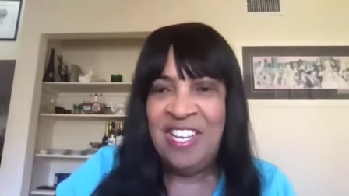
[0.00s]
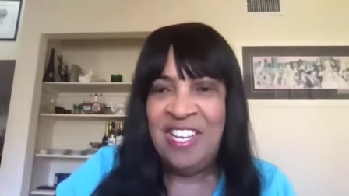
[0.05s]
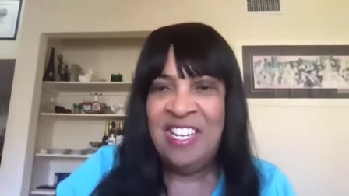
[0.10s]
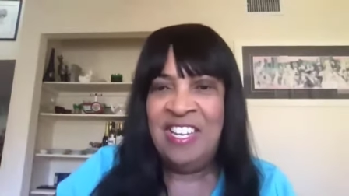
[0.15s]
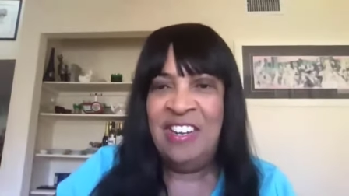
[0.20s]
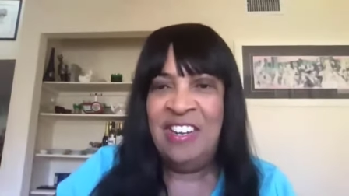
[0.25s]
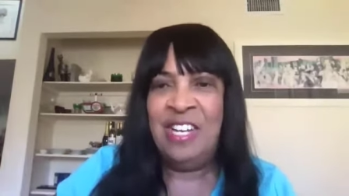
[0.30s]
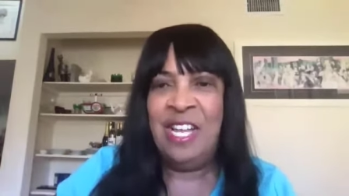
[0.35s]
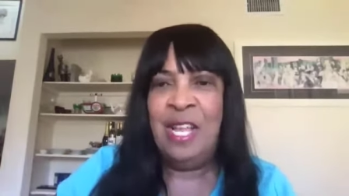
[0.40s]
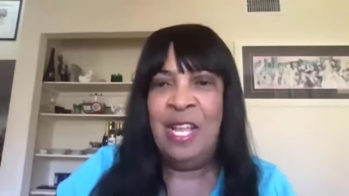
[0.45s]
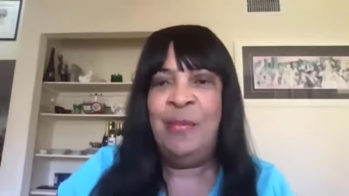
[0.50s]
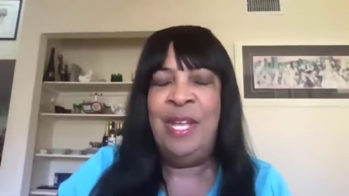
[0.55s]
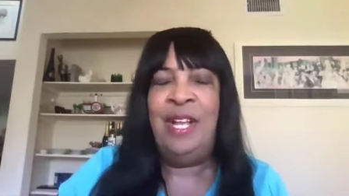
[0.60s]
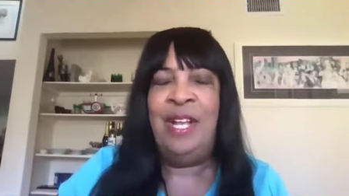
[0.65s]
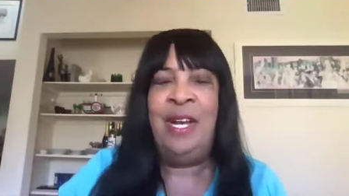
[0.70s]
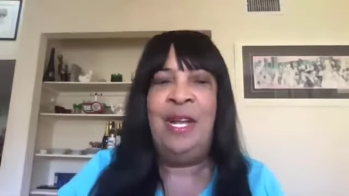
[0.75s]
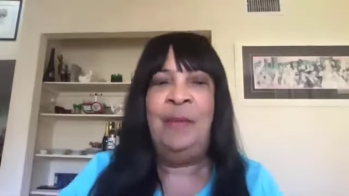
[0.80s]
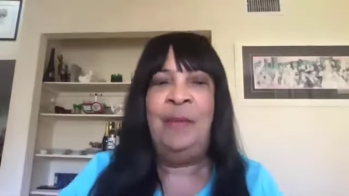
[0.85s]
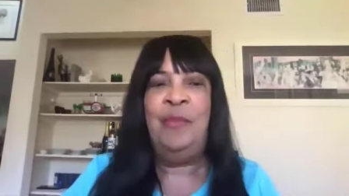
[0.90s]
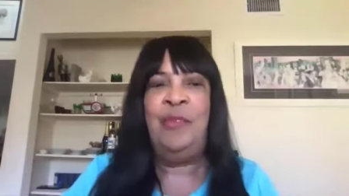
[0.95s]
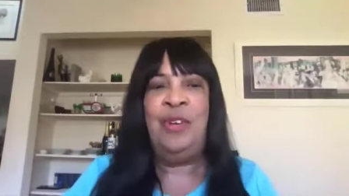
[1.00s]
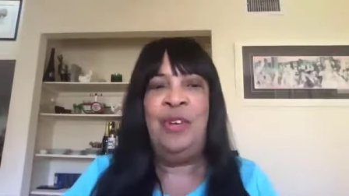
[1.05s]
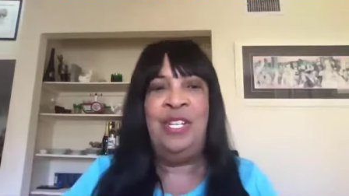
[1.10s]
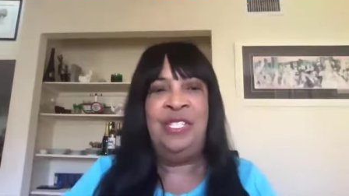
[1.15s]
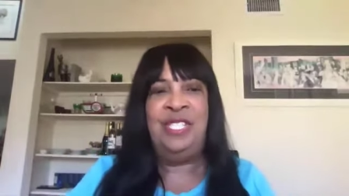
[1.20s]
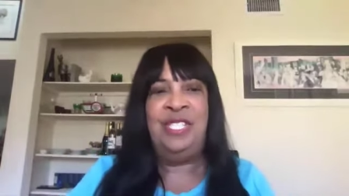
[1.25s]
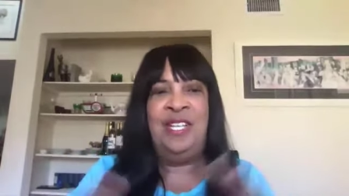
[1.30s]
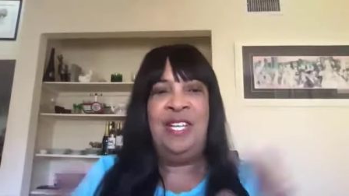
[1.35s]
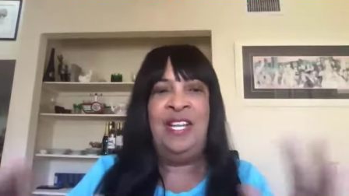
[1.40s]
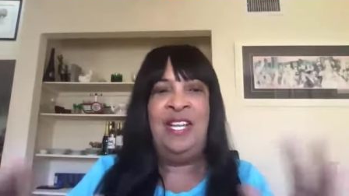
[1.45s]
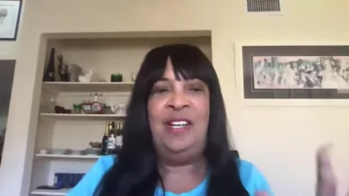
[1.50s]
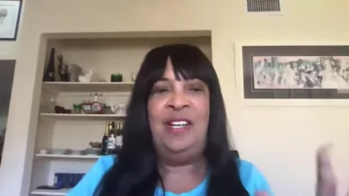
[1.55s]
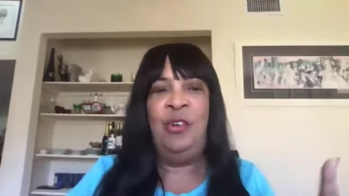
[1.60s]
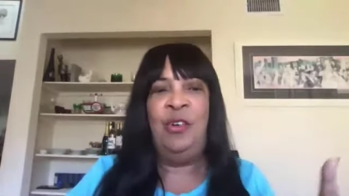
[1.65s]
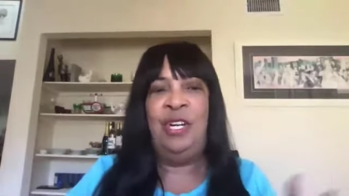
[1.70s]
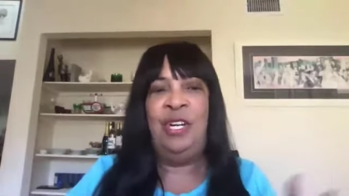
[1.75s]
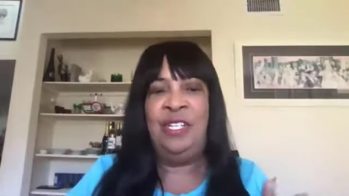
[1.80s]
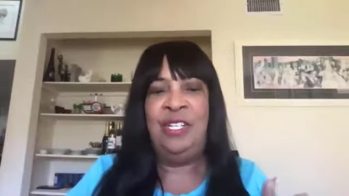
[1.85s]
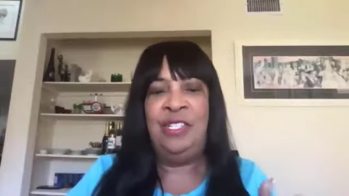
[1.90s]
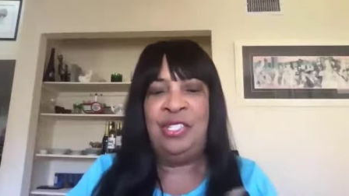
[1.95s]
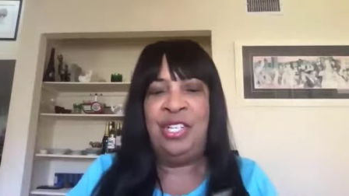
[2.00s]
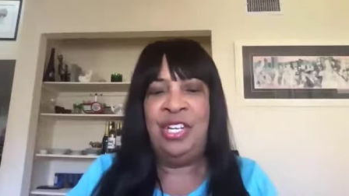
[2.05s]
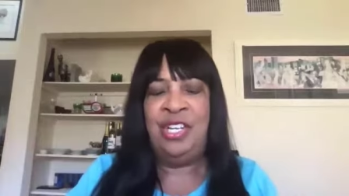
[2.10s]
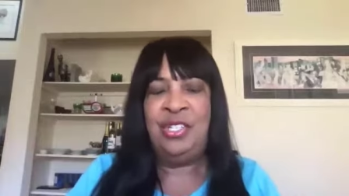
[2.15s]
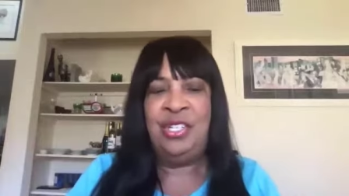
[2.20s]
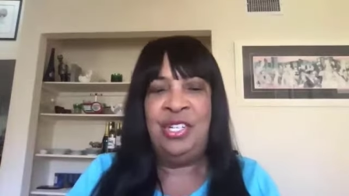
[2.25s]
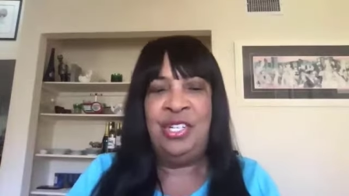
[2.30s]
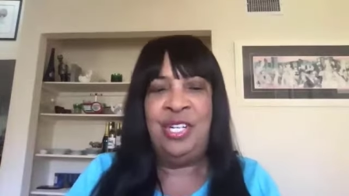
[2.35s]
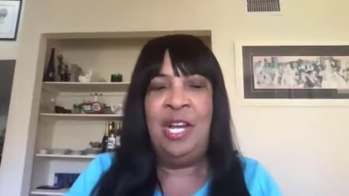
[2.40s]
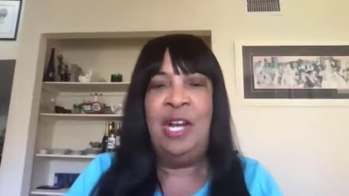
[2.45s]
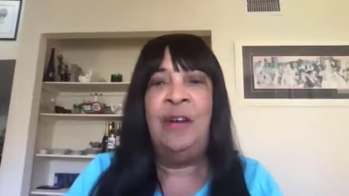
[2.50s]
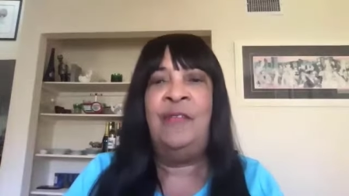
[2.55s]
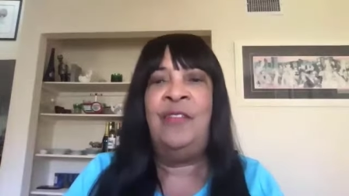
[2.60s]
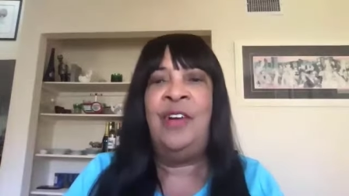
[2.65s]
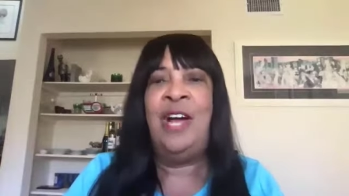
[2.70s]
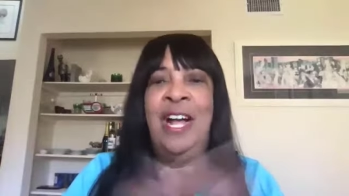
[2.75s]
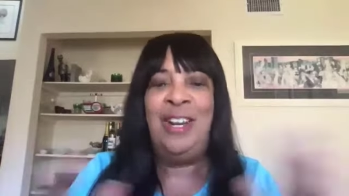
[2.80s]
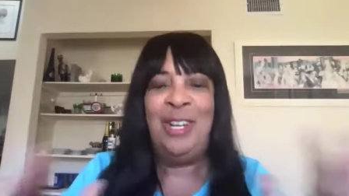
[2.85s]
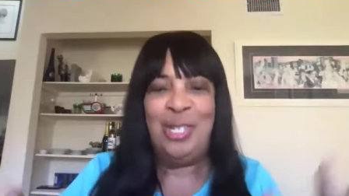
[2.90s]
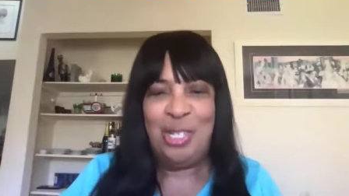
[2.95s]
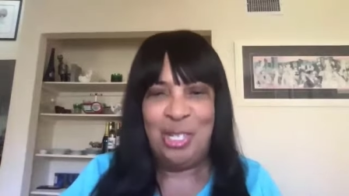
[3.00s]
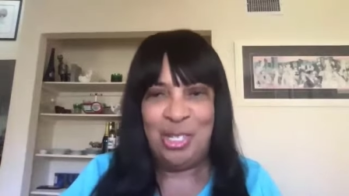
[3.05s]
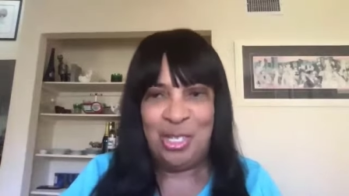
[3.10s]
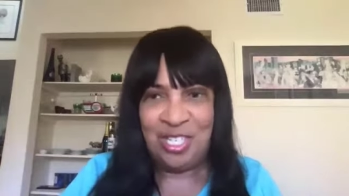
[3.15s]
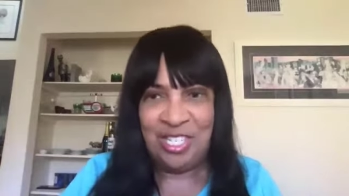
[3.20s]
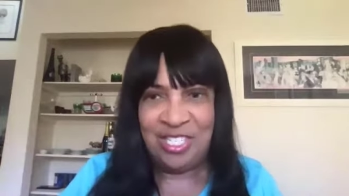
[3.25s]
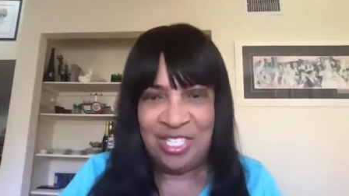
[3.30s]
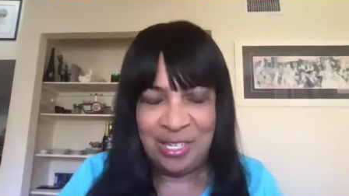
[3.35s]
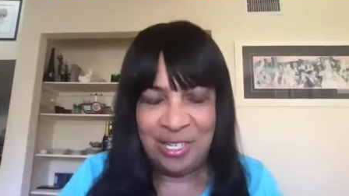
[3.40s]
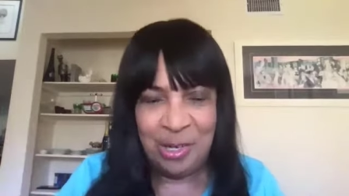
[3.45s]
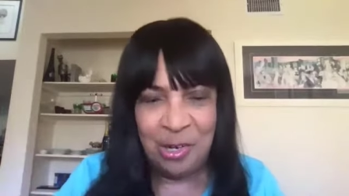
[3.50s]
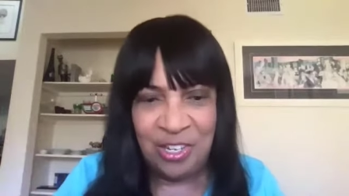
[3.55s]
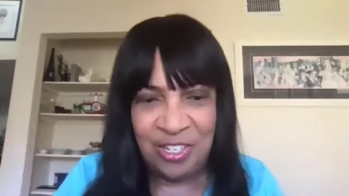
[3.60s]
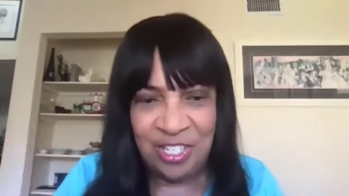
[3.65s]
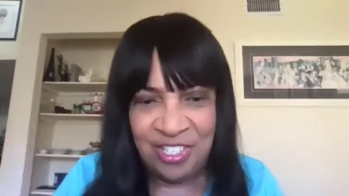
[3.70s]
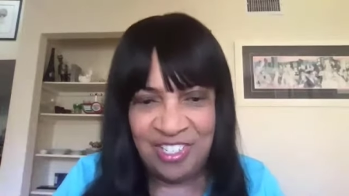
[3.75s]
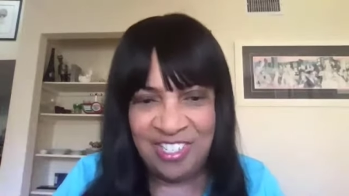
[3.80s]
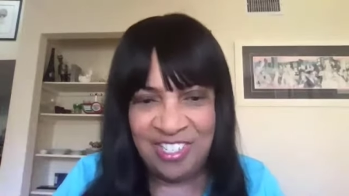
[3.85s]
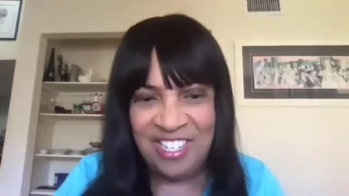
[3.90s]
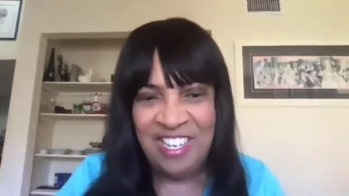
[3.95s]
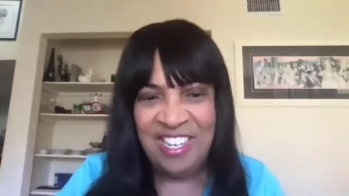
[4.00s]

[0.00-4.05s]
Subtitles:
Okay, BLM was an organization of ologists, as I called it.